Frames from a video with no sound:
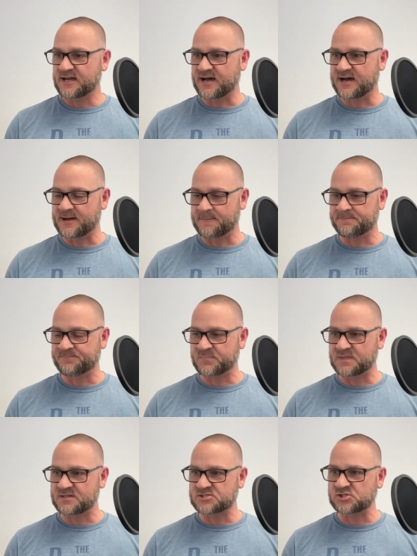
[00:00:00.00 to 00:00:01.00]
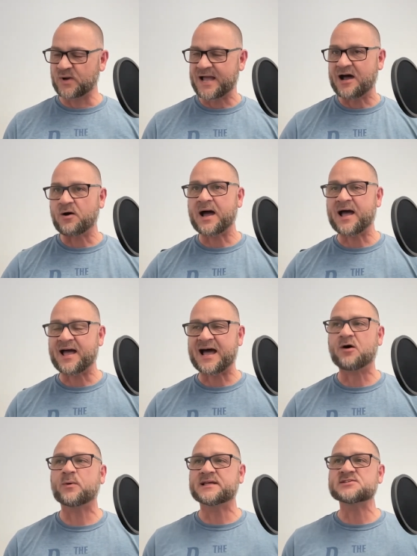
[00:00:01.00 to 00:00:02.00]
Um, So how
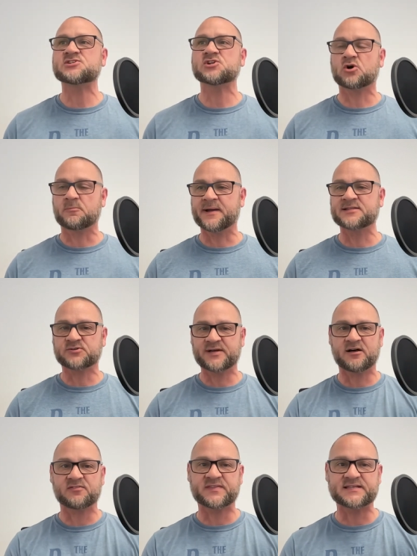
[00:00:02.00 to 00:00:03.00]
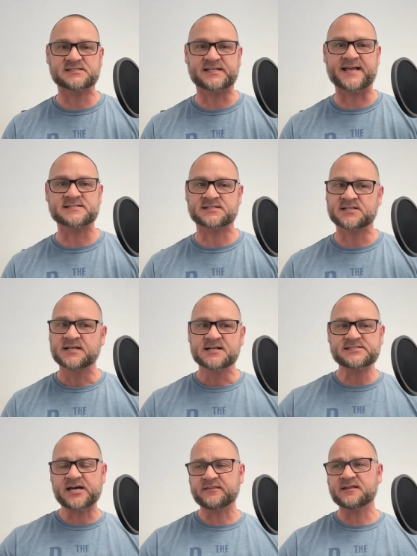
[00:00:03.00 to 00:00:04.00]
how is your mental health these days? And
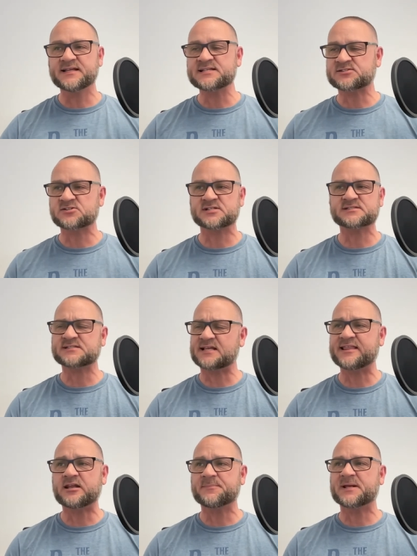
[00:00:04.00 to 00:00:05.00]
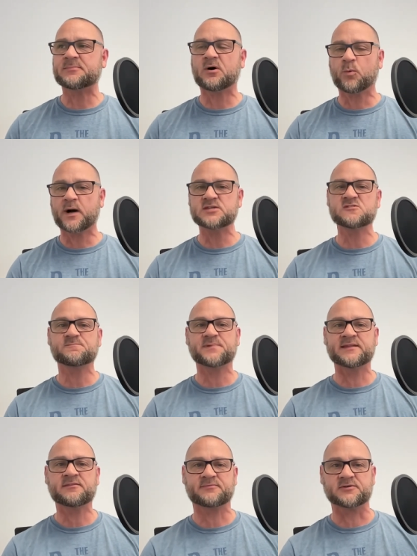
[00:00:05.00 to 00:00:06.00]
tell the listeners a little bit about what you've
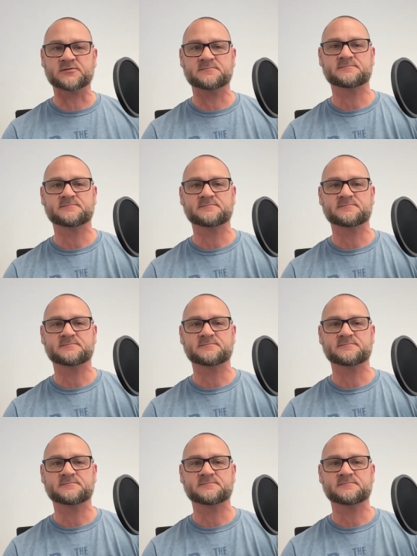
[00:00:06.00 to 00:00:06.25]
been through.